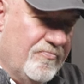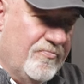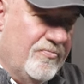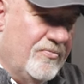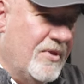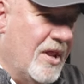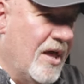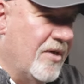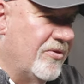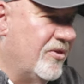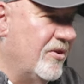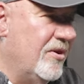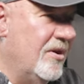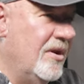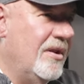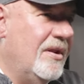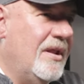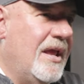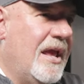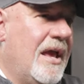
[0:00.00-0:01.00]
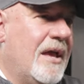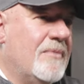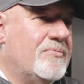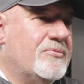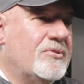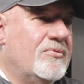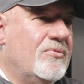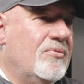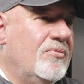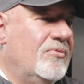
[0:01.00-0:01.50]
nothing,
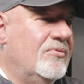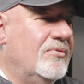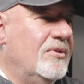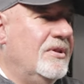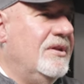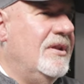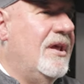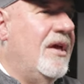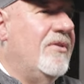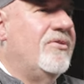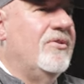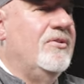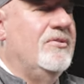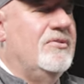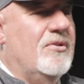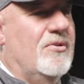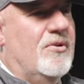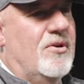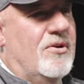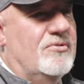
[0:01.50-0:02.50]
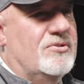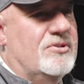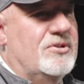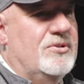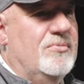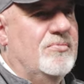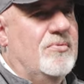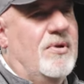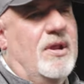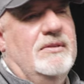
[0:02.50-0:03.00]
absolutely nothing to hurt
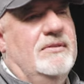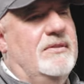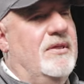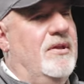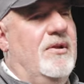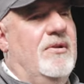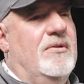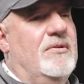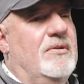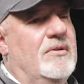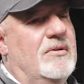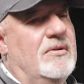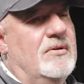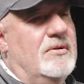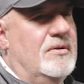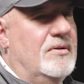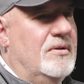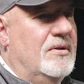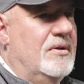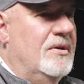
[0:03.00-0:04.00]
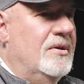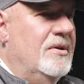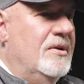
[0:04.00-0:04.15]
you right there. Exactly.